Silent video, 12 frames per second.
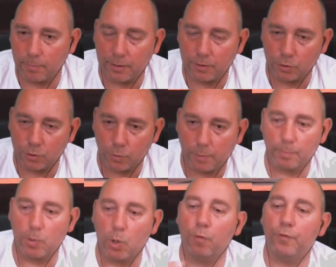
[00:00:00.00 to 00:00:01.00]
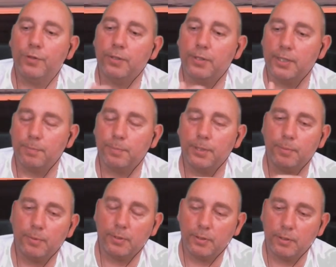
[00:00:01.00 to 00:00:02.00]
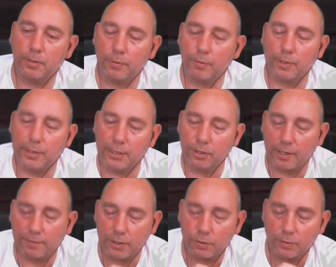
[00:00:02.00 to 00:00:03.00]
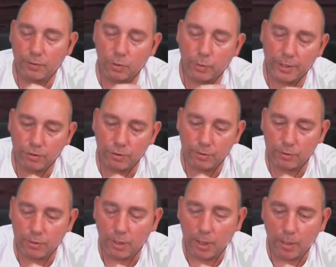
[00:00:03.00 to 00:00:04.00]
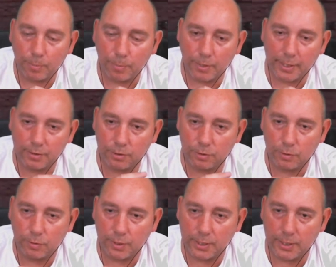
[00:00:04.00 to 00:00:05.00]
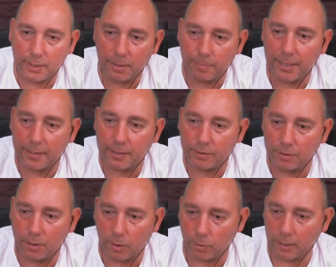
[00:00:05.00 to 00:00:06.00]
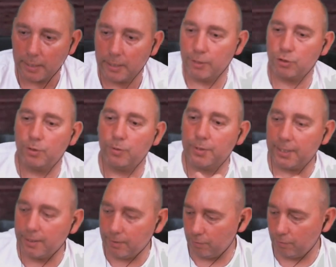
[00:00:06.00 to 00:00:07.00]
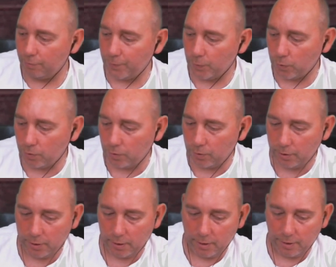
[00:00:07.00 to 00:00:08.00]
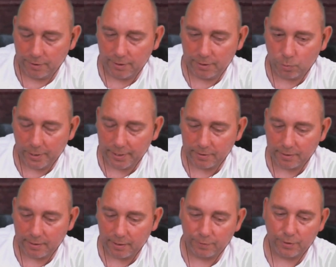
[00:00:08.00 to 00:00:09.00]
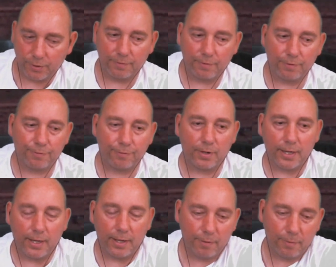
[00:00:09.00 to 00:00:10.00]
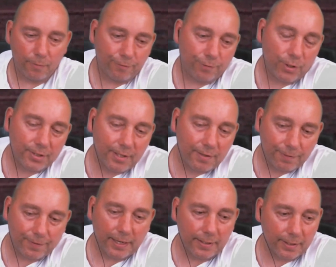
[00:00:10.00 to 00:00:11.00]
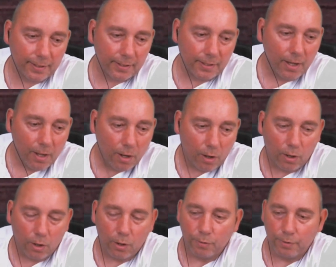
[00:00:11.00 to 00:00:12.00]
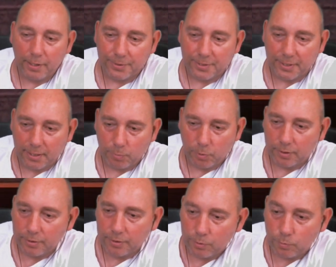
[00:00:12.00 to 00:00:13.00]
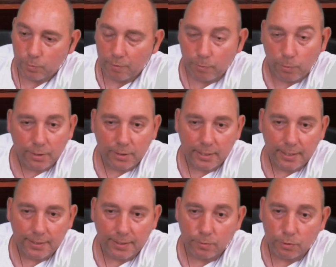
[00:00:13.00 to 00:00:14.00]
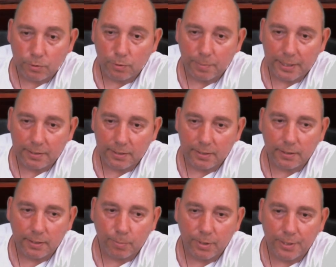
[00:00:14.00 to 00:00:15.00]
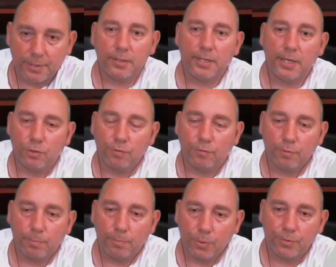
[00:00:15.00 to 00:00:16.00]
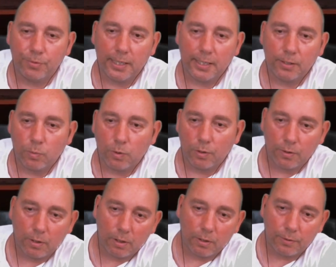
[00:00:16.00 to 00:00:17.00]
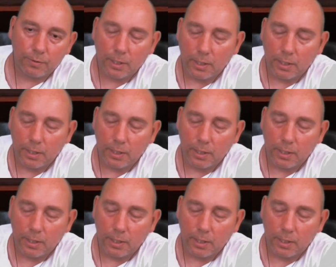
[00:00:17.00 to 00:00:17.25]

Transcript: I can swap them over to these people. They'll each have each other's questions prior to the debate. So tune in for this Wednesday's first ever fight night on the round table. So it's what I've wanted to get down to, basically a presentation from both sides, one on